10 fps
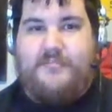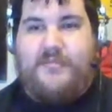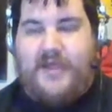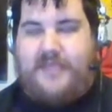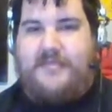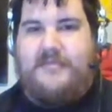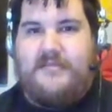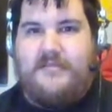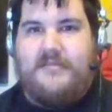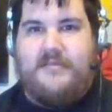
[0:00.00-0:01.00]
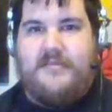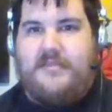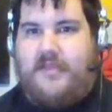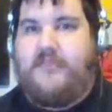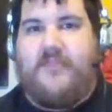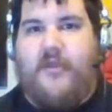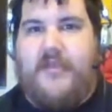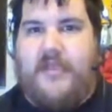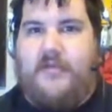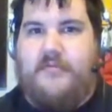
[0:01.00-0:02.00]
But young
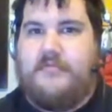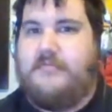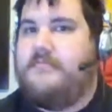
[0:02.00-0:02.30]
Dario